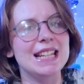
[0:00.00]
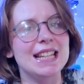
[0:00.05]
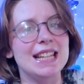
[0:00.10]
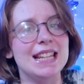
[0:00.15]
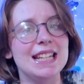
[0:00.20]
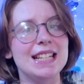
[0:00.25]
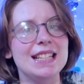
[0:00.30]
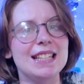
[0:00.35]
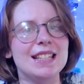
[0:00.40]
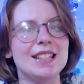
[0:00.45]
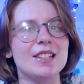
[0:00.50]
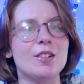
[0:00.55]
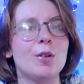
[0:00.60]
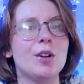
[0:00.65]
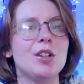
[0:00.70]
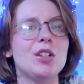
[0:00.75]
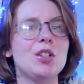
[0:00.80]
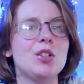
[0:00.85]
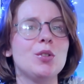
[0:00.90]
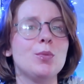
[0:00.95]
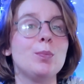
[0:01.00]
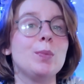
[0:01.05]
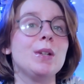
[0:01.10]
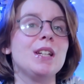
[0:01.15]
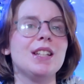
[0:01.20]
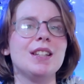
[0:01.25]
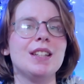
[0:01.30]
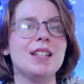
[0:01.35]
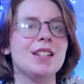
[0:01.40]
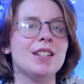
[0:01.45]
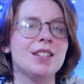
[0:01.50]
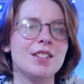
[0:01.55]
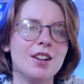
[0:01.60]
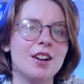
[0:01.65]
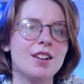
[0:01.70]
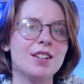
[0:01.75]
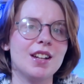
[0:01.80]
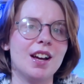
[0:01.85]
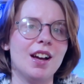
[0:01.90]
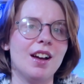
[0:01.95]
This is going to be the
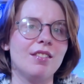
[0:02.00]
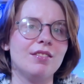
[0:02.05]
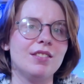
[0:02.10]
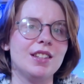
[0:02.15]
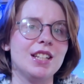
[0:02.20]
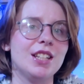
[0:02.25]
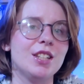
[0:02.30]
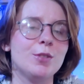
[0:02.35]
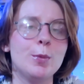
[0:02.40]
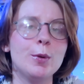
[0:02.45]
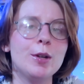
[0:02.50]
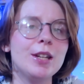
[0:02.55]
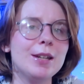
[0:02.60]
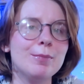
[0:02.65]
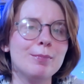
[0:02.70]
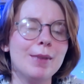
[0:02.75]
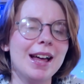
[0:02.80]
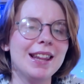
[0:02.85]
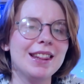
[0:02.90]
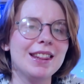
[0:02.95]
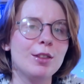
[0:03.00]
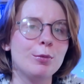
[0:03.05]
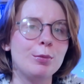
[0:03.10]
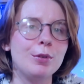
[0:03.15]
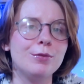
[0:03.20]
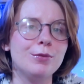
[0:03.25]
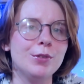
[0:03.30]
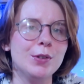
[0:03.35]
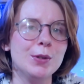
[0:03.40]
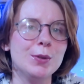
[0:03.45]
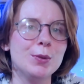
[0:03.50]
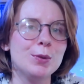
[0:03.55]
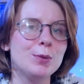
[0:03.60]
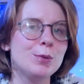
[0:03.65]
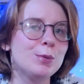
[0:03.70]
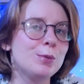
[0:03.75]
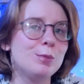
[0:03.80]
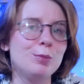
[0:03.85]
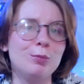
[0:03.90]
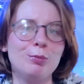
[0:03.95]
start of the Spooky Month
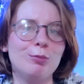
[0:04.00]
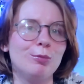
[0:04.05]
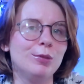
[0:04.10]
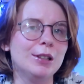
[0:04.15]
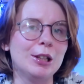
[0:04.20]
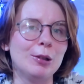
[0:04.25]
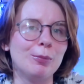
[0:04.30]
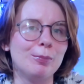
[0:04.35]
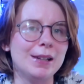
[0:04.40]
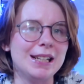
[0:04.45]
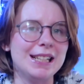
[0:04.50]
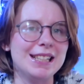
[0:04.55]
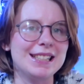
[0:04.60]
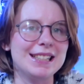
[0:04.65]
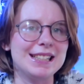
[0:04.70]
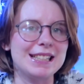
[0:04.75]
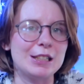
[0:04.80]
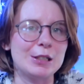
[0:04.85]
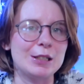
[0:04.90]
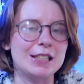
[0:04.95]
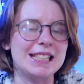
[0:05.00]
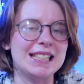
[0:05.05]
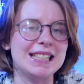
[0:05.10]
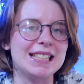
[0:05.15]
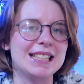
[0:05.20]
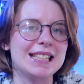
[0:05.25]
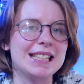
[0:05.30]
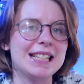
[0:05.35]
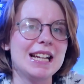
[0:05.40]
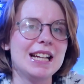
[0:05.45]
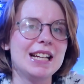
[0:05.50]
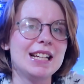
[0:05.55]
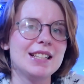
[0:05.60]
review little mini series.